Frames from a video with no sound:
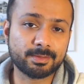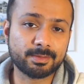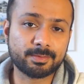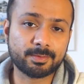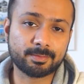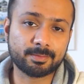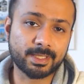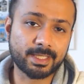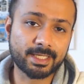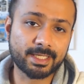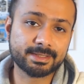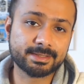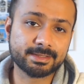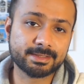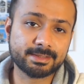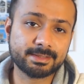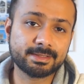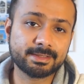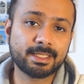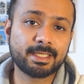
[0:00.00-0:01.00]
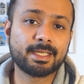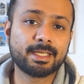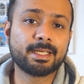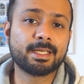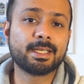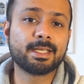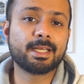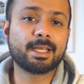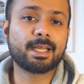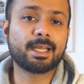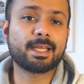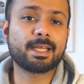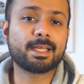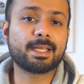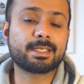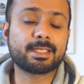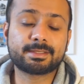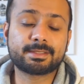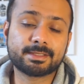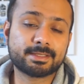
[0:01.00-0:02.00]
for my tax
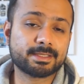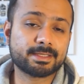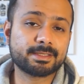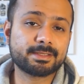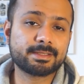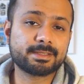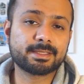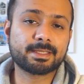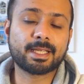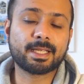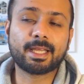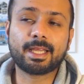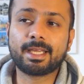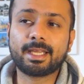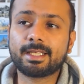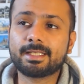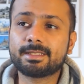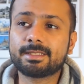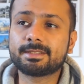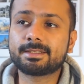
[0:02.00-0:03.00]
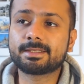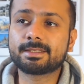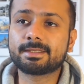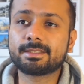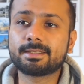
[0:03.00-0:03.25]
returns. And